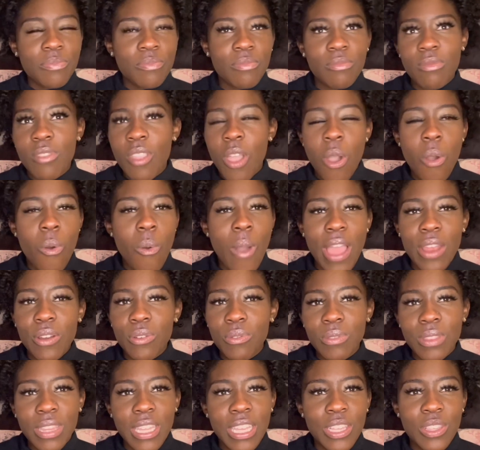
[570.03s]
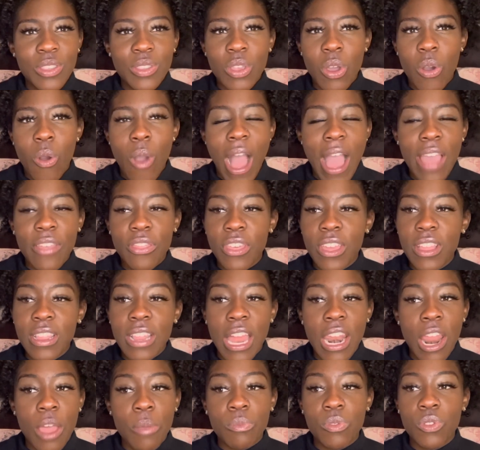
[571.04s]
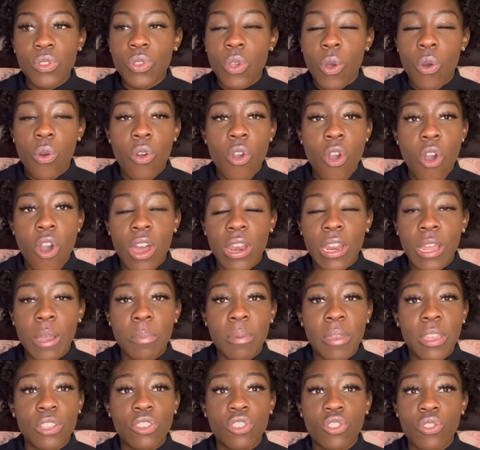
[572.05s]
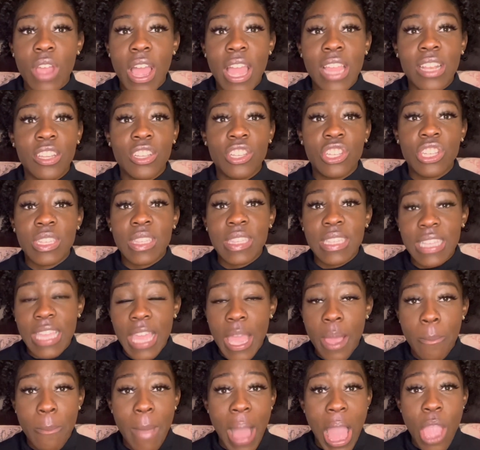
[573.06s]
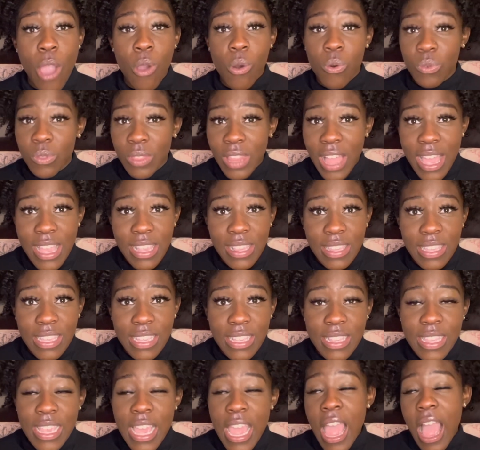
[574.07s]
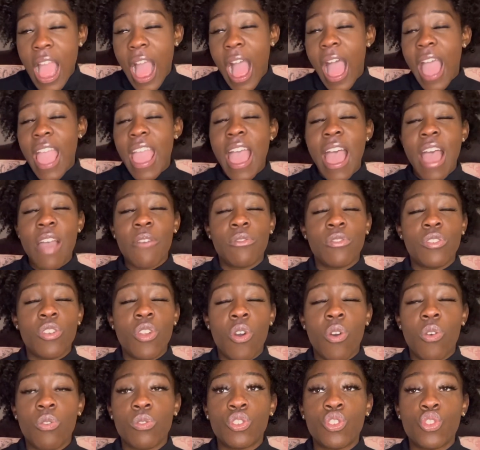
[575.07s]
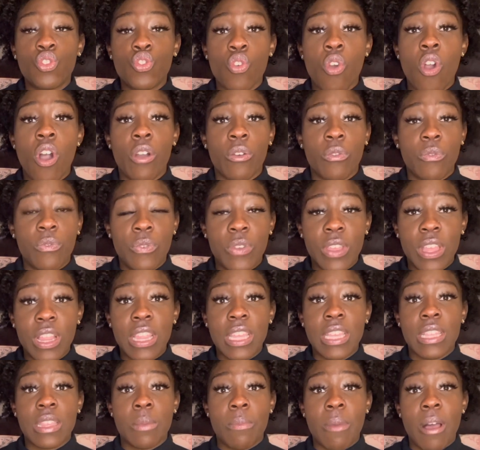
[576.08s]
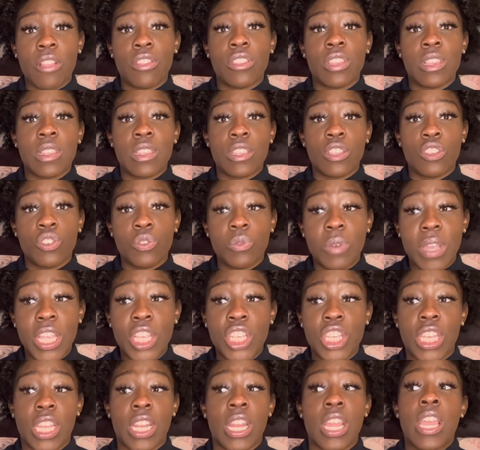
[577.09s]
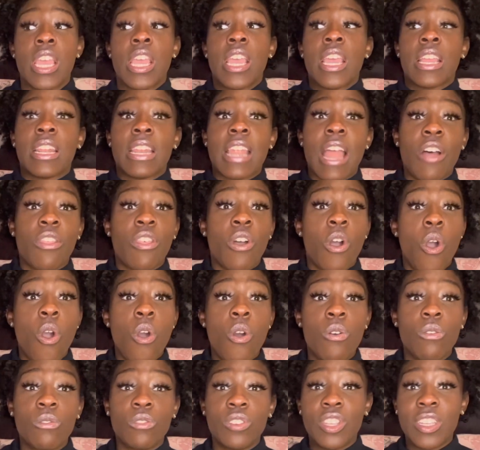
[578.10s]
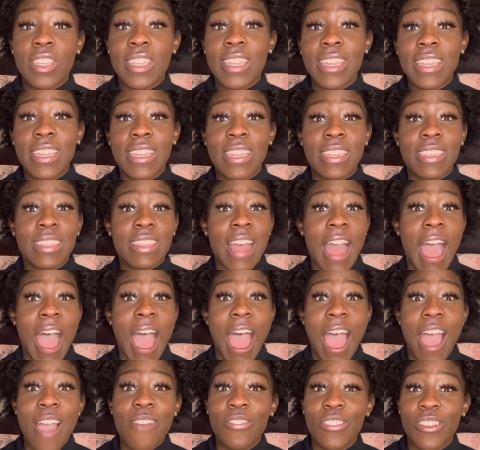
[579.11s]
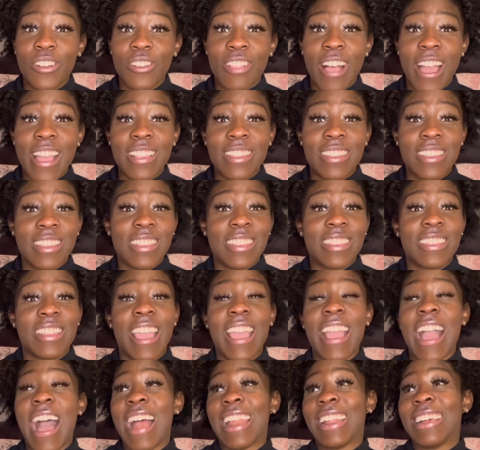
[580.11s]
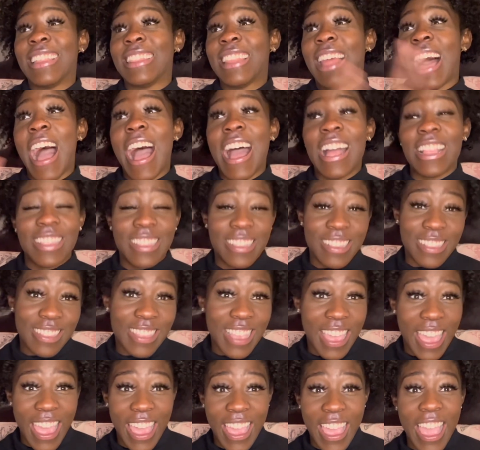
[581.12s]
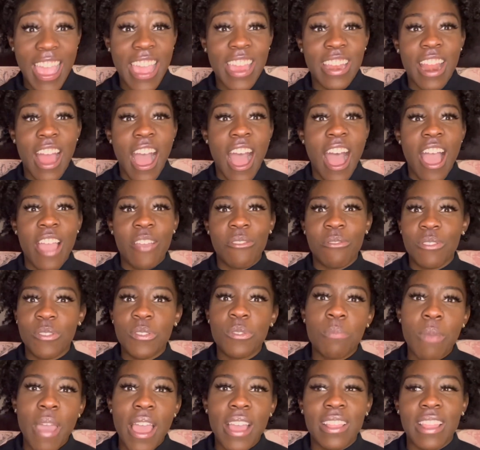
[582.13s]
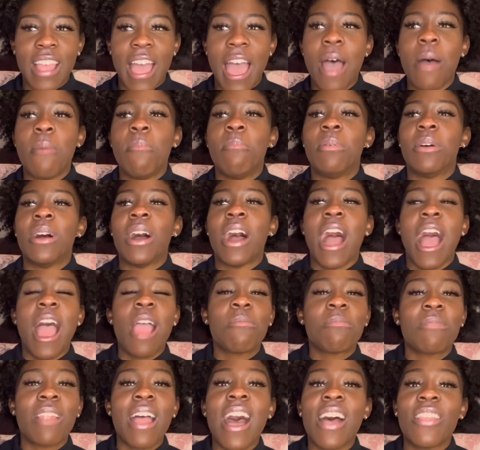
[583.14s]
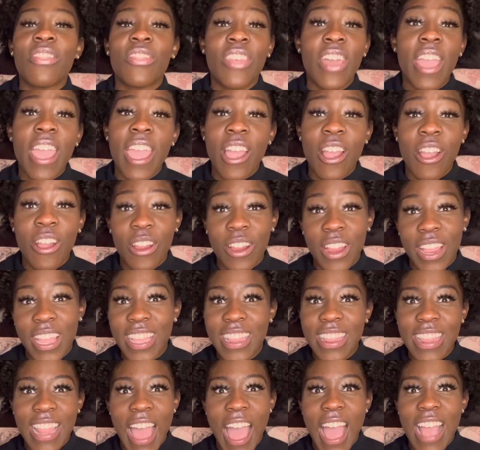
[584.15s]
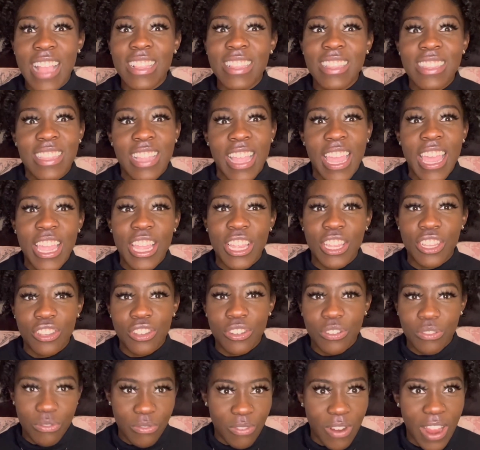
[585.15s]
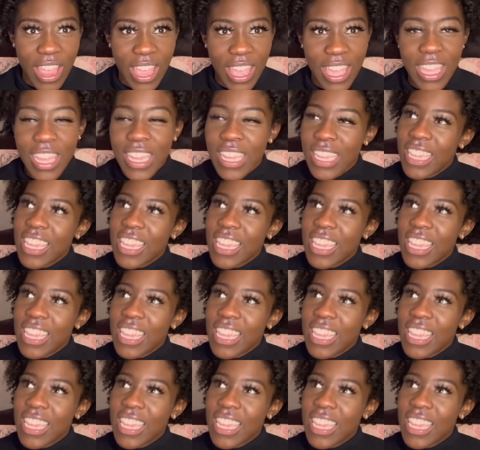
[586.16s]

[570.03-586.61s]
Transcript: No, I don't think so. I think that I'm so caught up in trying to just get my own license, I have no strong feelings about this situation. Now, the OGs that have their license, they got a lot to say, and I respect that, but I'm not there in that stage, right?